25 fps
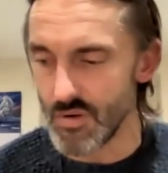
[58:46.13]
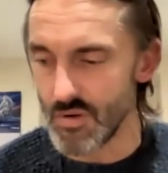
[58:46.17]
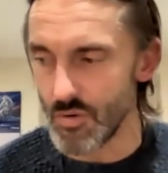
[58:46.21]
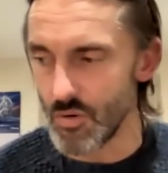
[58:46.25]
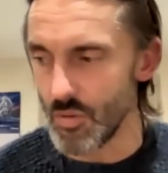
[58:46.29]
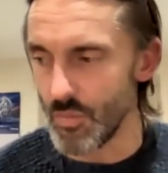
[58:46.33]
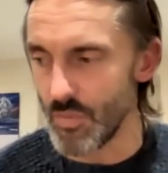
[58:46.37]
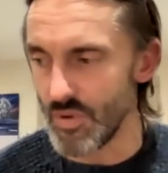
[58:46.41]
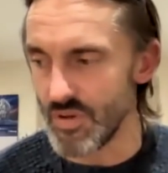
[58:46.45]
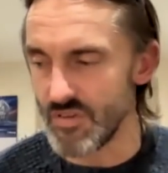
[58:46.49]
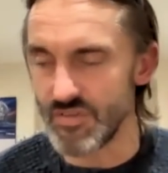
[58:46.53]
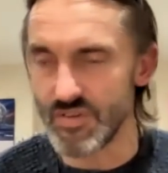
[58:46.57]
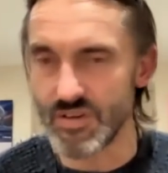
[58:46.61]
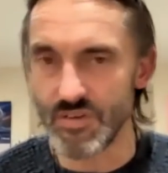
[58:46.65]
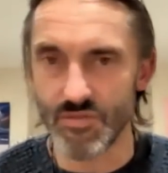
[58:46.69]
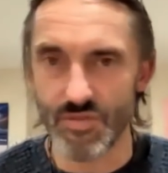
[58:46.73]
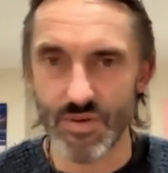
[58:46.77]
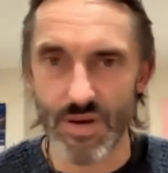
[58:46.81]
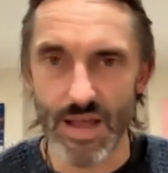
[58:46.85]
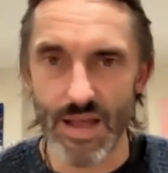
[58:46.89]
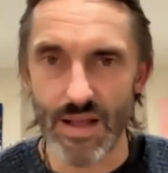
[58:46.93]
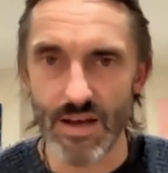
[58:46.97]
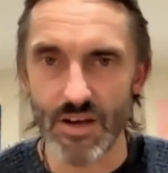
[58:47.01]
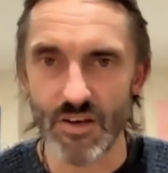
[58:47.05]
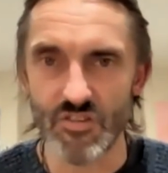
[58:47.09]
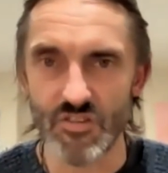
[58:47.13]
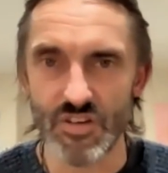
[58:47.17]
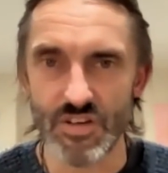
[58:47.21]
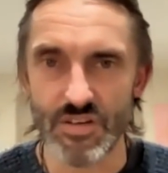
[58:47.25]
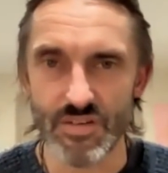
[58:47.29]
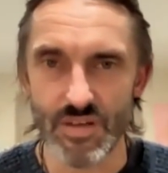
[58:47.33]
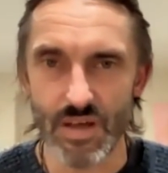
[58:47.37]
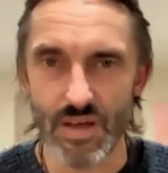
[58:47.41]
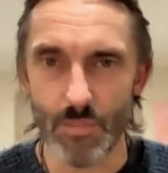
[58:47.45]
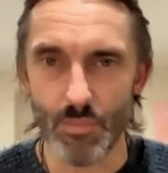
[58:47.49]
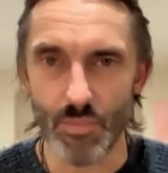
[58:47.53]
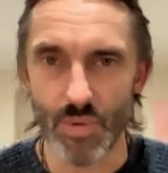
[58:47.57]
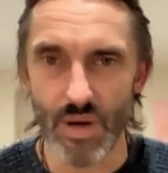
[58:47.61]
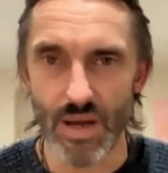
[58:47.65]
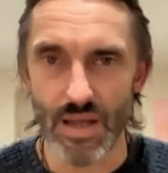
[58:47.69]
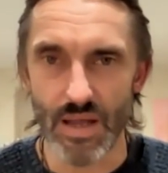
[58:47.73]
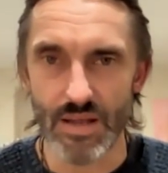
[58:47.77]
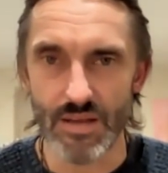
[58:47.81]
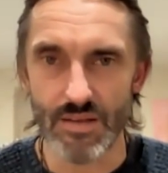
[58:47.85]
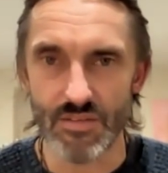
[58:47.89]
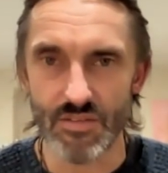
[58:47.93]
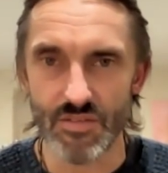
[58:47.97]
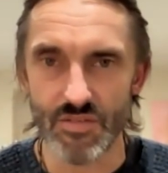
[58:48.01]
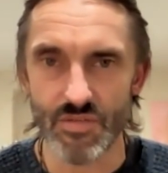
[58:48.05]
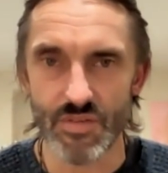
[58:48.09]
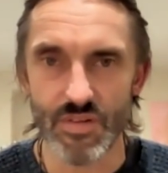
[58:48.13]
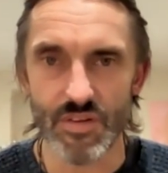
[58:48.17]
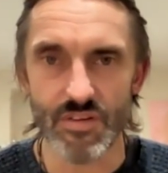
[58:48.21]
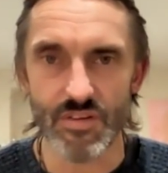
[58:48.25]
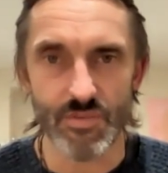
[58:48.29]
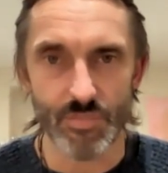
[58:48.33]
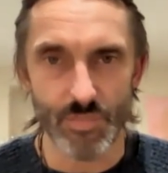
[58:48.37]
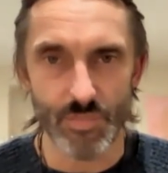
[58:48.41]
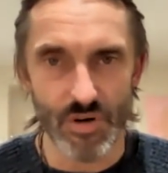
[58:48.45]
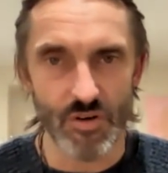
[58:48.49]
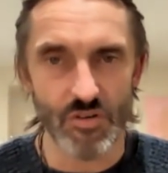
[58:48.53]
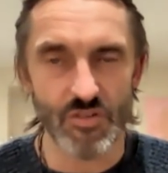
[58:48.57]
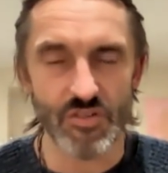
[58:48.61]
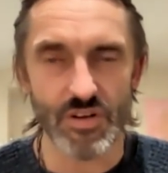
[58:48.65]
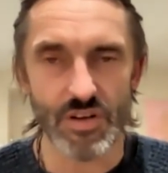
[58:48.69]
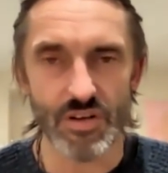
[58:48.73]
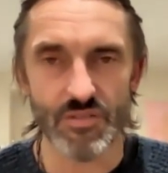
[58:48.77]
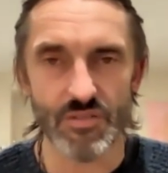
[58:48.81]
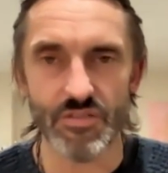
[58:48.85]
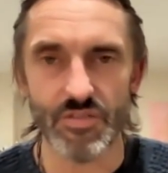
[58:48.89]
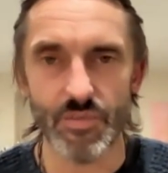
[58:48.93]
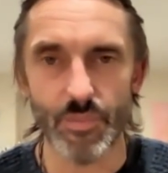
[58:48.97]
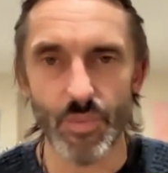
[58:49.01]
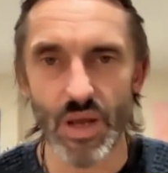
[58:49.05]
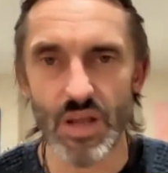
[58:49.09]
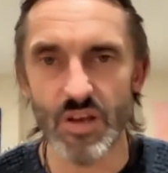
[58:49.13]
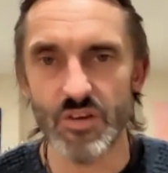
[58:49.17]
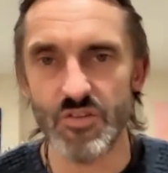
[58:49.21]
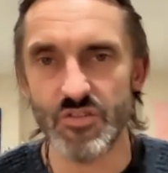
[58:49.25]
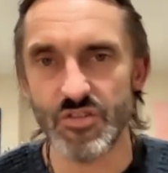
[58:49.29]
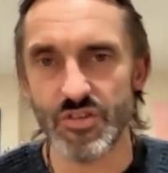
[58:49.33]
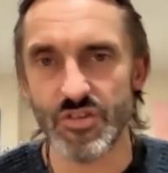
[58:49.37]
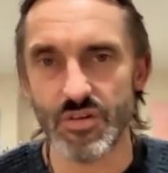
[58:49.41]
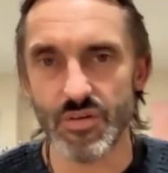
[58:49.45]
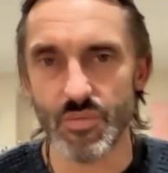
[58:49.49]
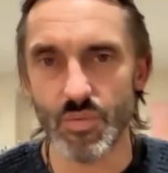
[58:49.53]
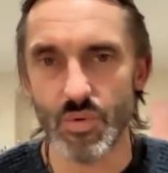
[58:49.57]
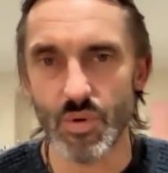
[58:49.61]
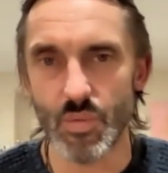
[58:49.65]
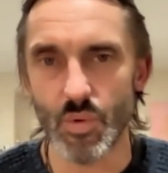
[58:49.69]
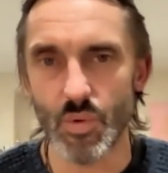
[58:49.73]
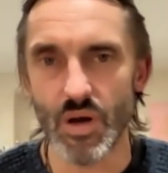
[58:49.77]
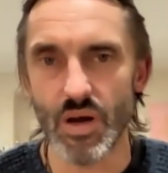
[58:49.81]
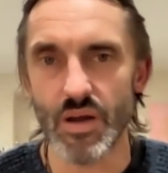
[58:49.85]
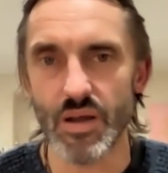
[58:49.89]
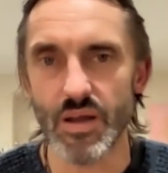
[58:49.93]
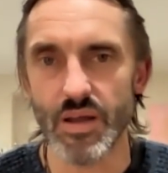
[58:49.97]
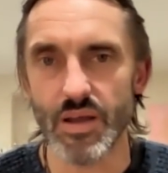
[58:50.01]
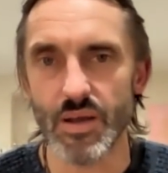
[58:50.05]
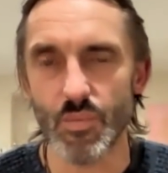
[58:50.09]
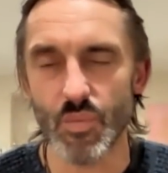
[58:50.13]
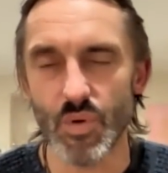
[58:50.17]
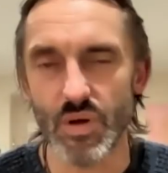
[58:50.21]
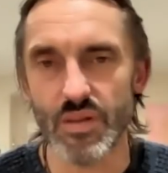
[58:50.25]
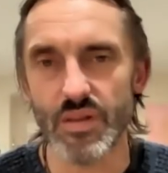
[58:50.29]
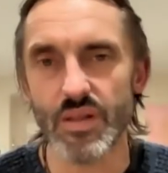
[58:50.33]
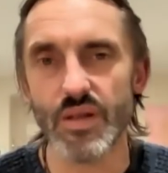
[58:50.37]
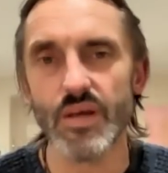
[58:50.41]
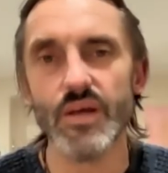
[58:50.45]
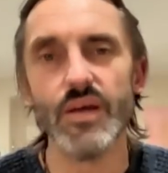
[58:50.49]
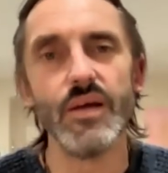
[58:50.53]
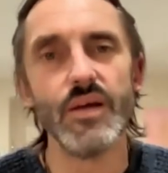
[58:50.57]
almost different energy templates for the spiritual information that we're working with.